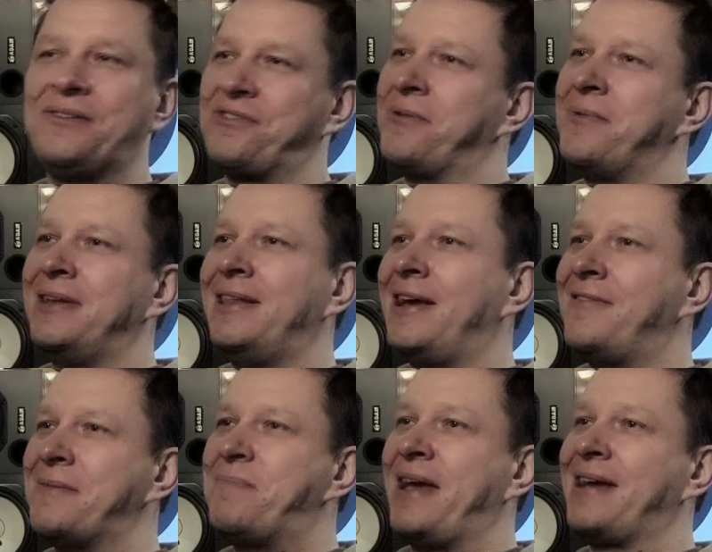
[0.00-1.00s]
So we're there
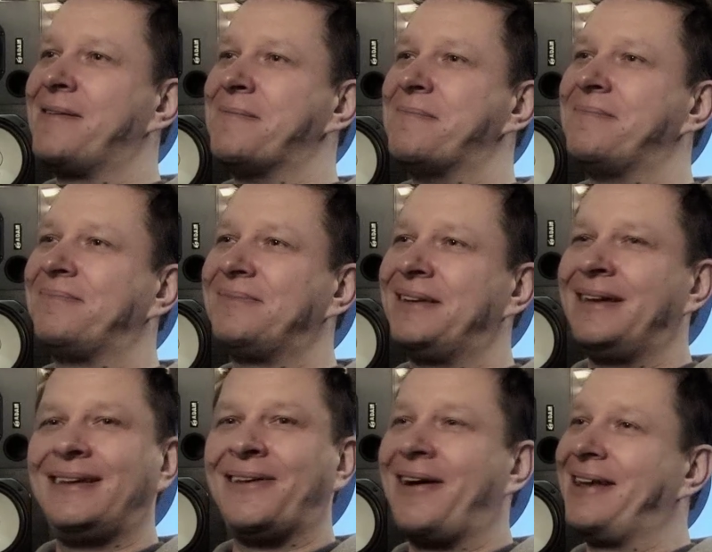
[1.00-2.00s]
in Peckham
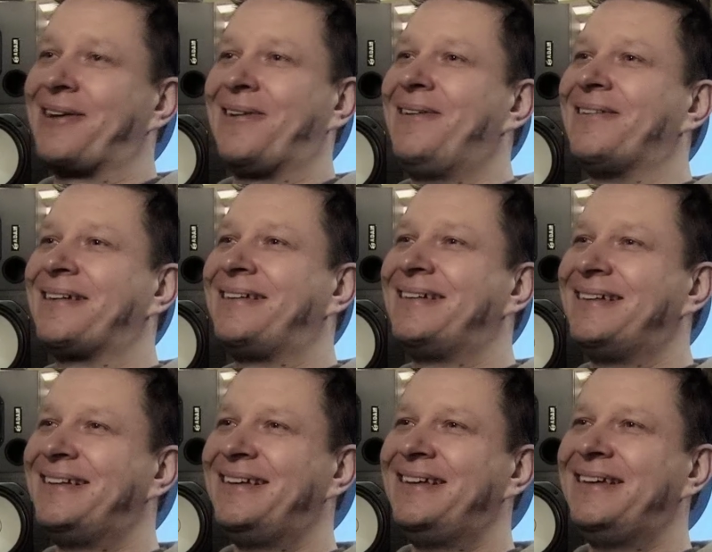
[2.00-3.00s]
at 9 o'clock.
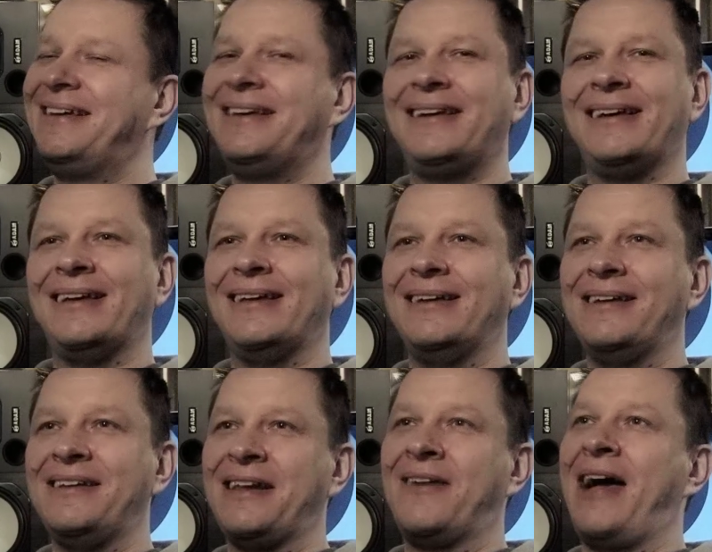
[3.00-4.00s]

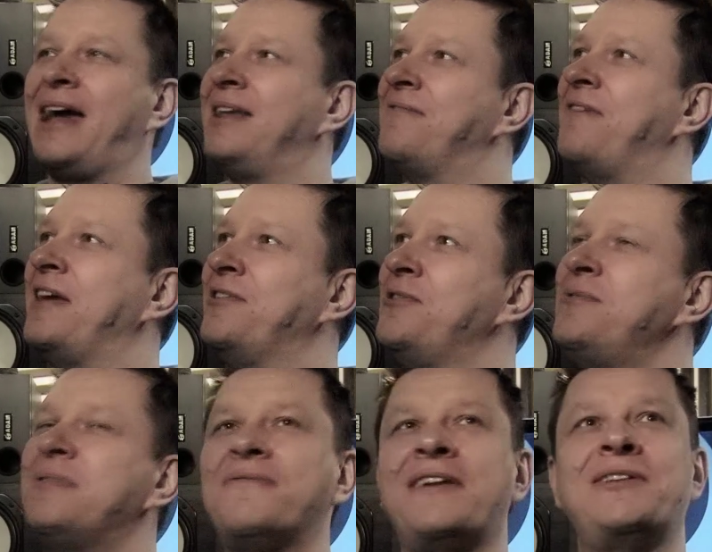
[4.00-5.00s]
You know, at the
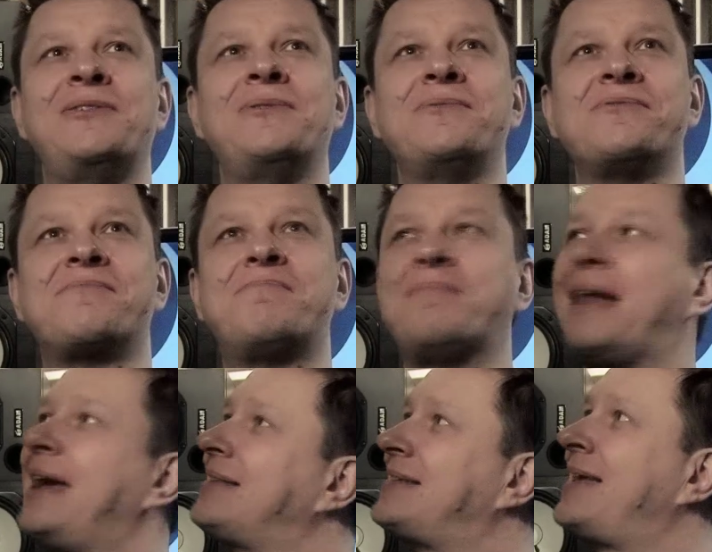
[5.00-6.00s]
venue. The venue's
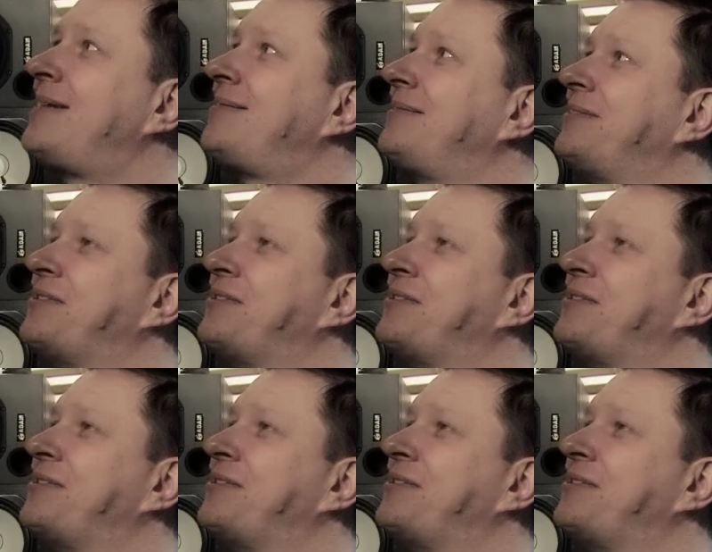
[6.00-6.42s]
blacked out.